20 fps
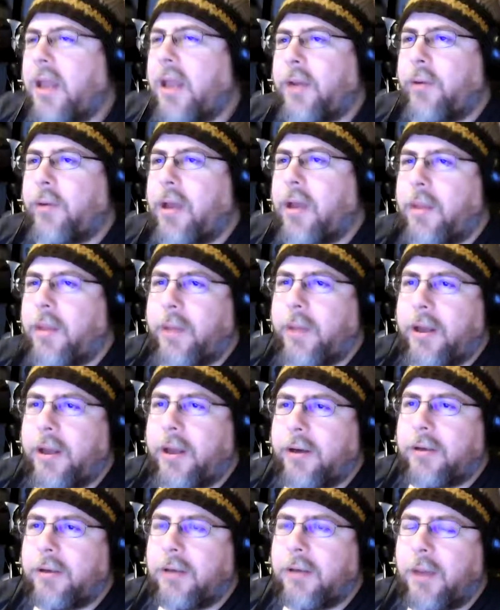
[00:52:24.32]

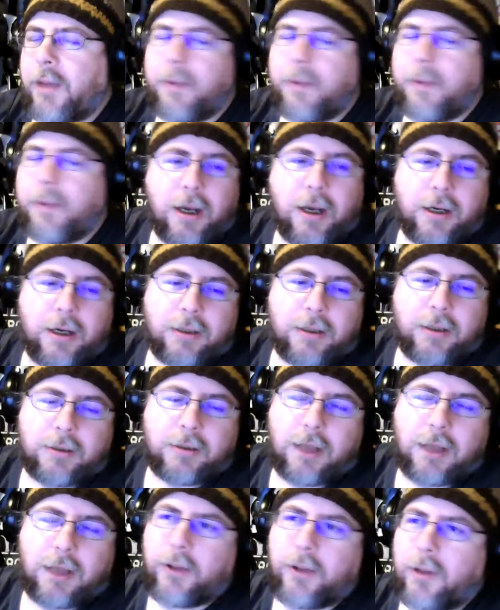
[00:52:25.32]
Reanimator. I'm a liar.
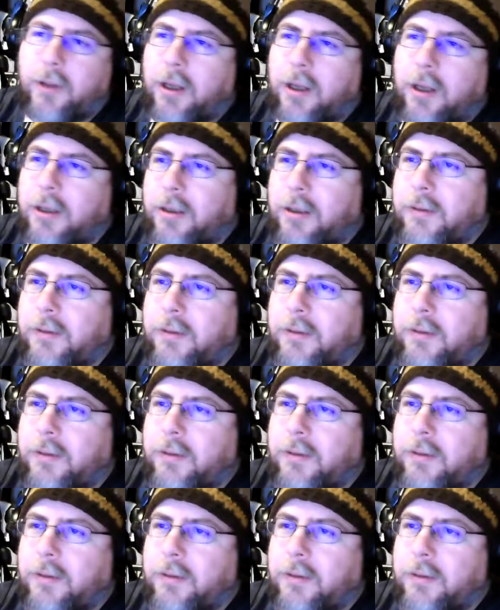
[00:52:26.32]
I do like it.